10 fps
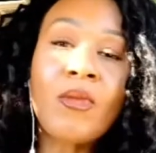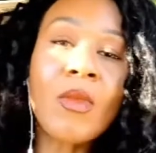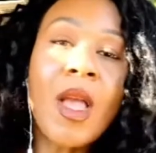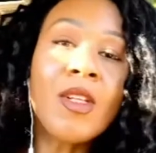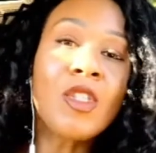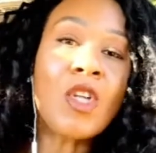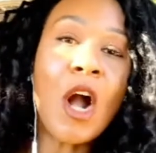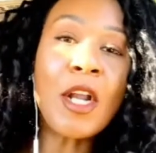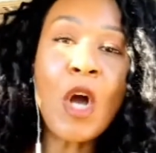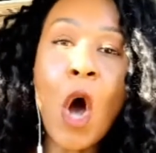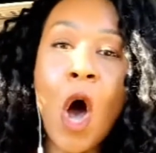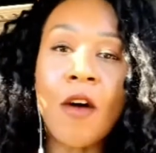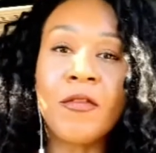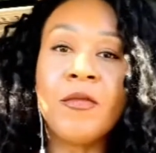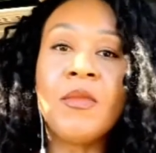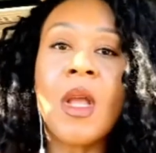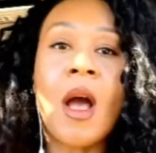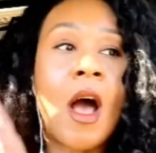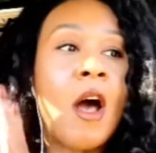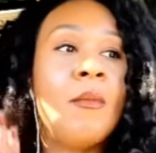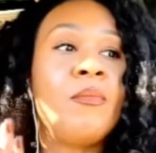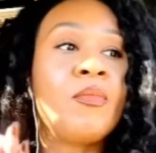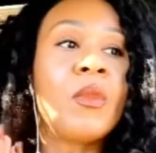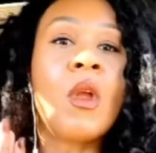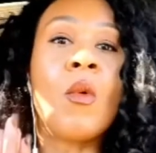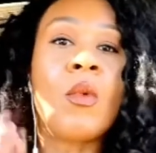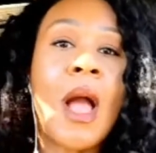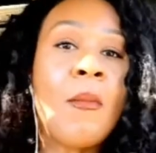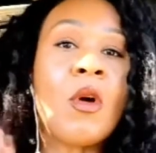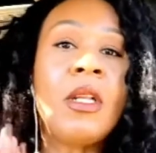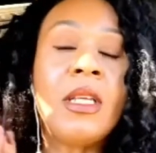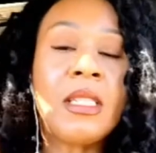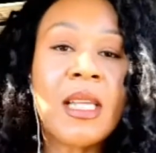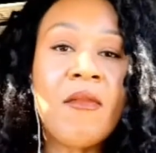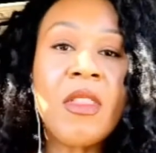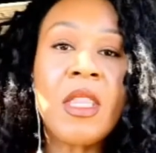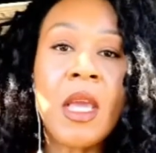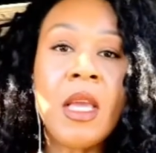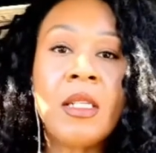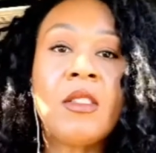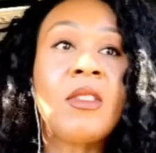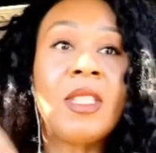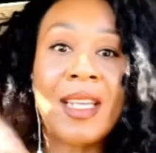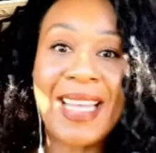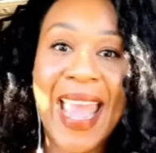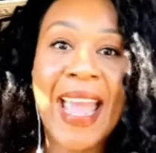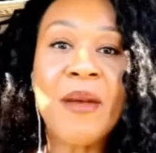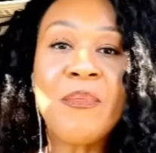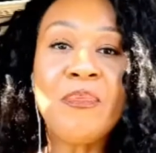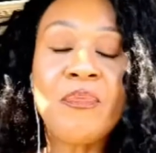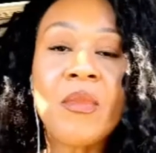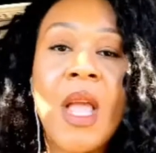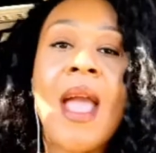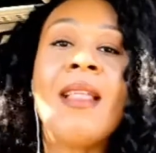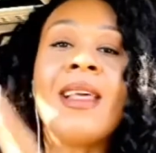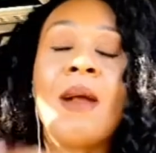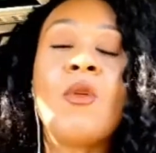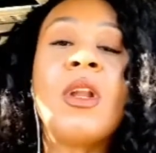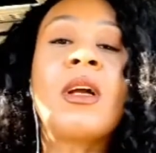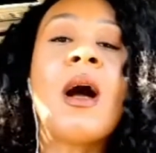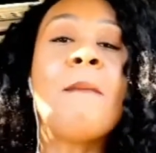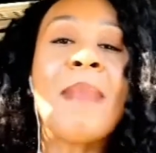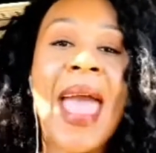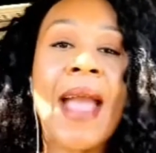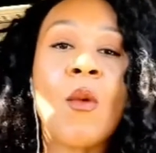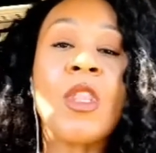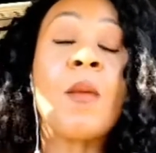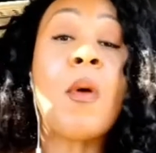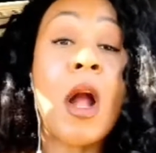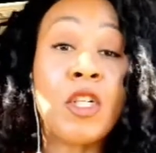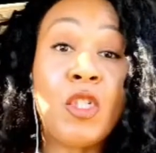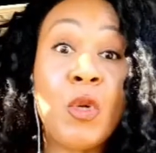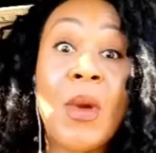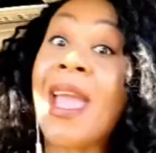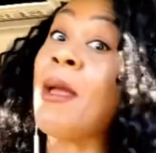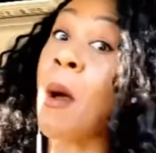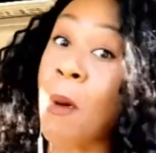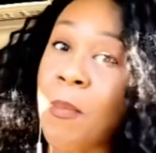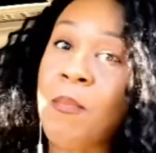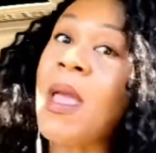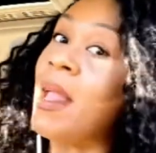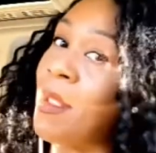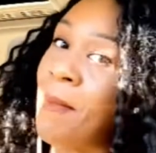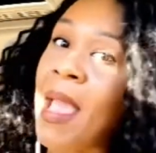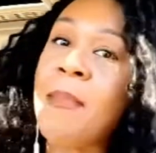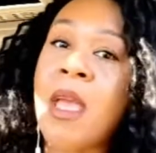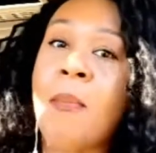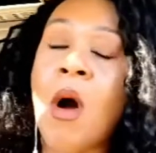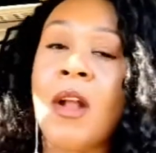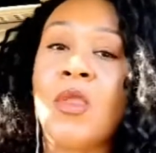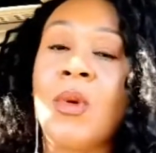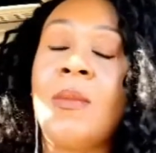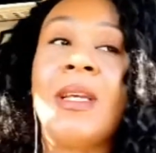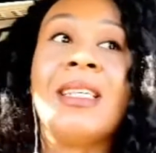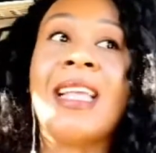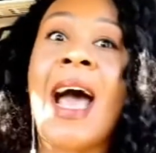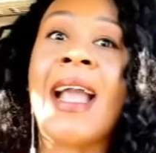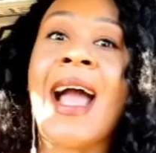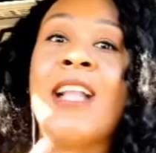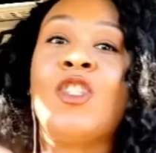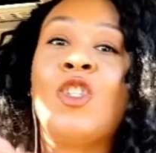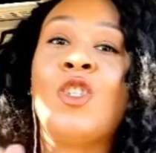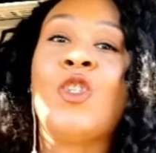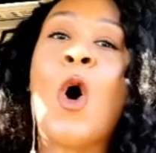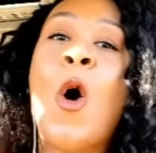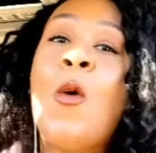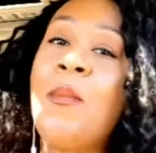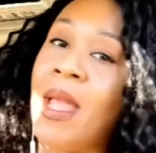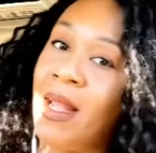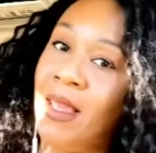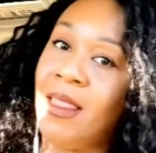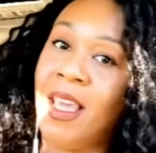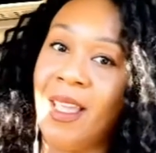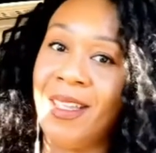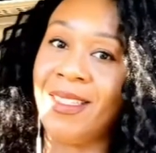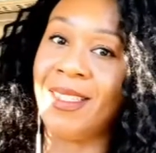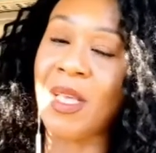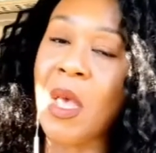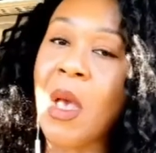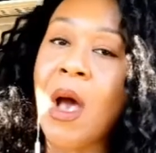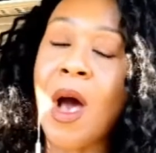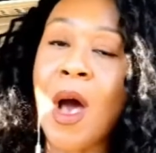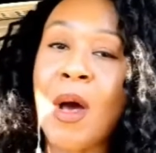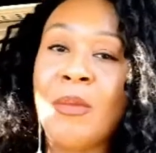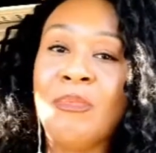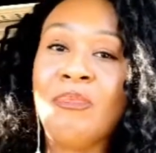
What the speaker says: starting off, I'm going to list 7 things today, and then I'm going to come back with a part 2, and it may be a part 3 because I got so many things. And